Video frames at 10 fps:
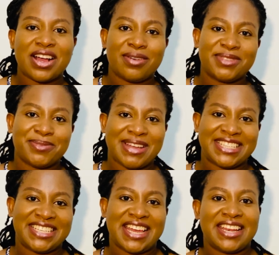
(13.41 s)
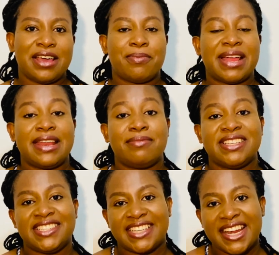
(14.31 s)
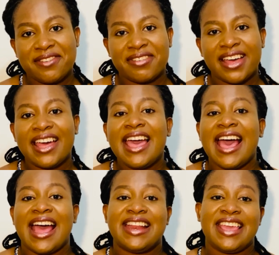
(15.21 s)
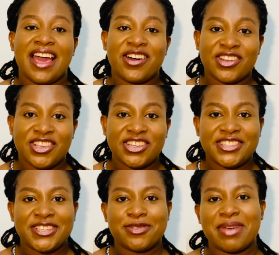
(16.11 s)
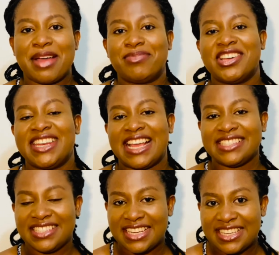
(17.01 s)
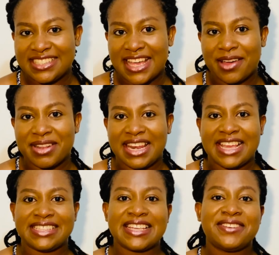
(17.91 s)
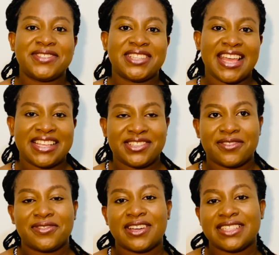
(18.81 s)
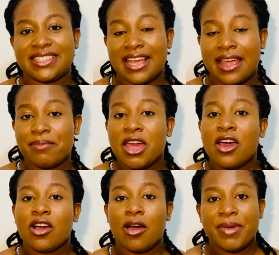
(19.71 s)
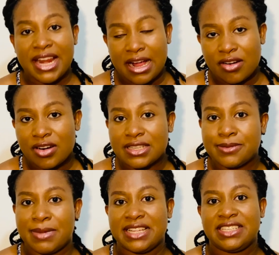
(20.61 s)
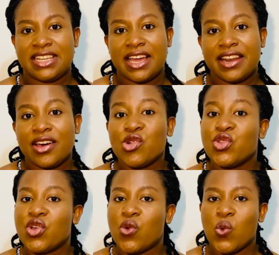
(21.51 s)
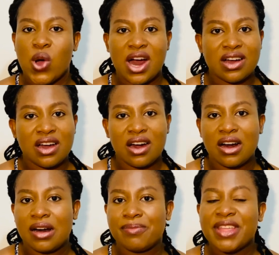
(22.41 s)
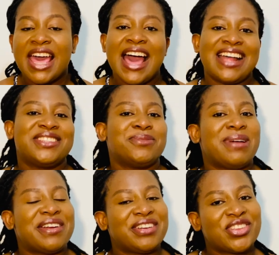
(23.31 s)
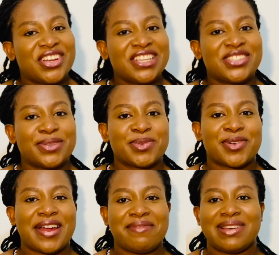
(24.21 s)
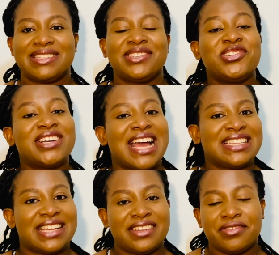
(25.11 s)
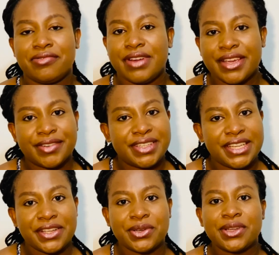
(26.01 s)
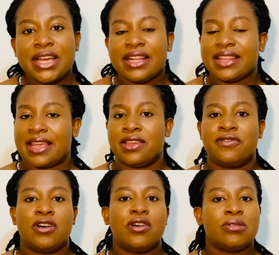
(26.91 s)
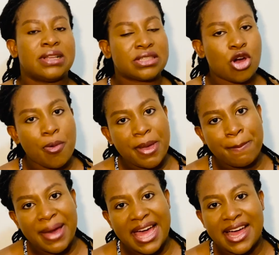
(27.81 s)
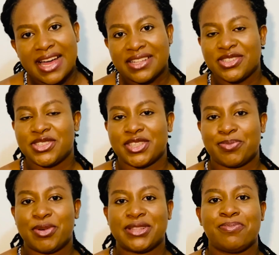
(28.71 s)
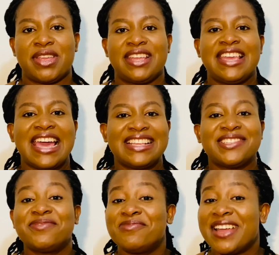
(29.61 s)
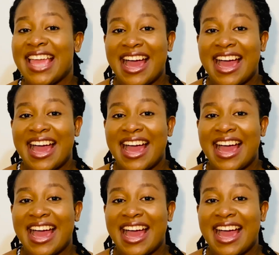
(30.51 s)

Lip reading: welcome to my channel. My name is Jennifer, and here on YouTube I'm known as Jenny's Outlet. If today is your first time coming across my channel, you're welcome. And to my returning subscribers, you guys are the real deal. Thank you for always coming back to support me. Yes, we